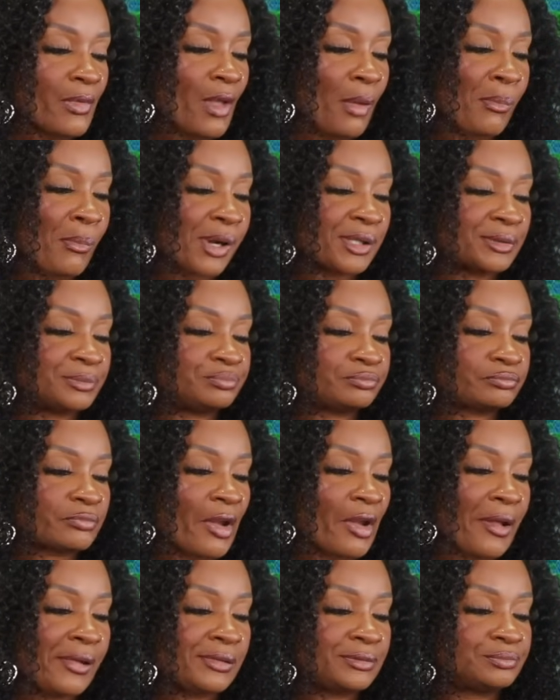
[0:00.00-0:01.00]
But,
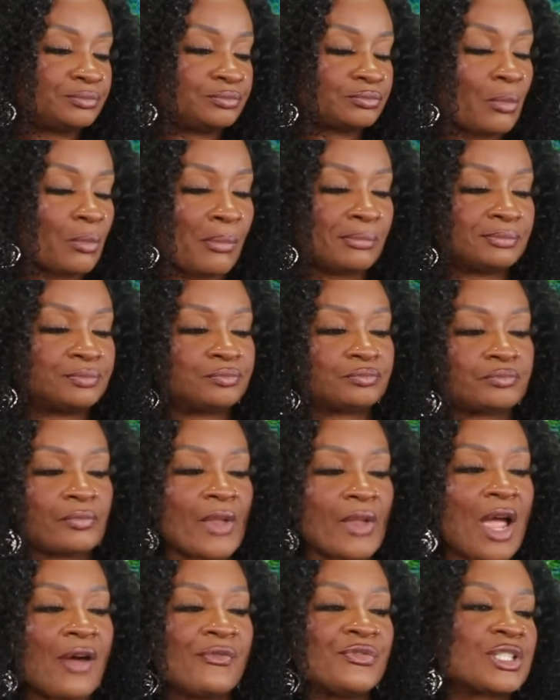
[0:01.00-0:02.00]

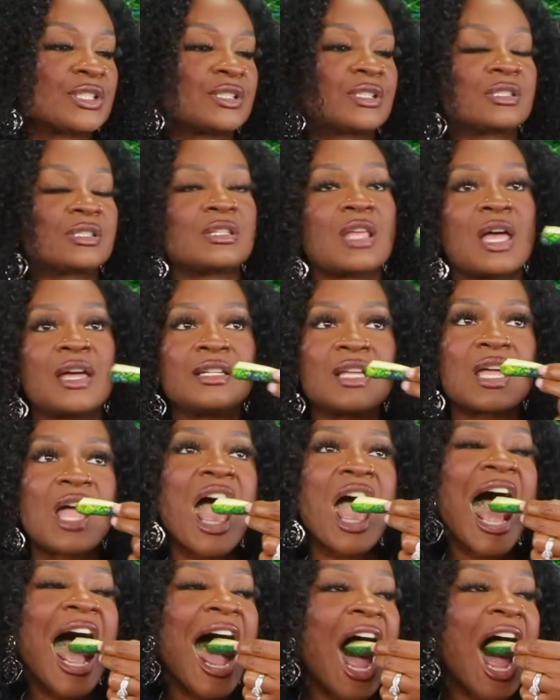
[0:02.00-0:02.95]
how freaking exciting.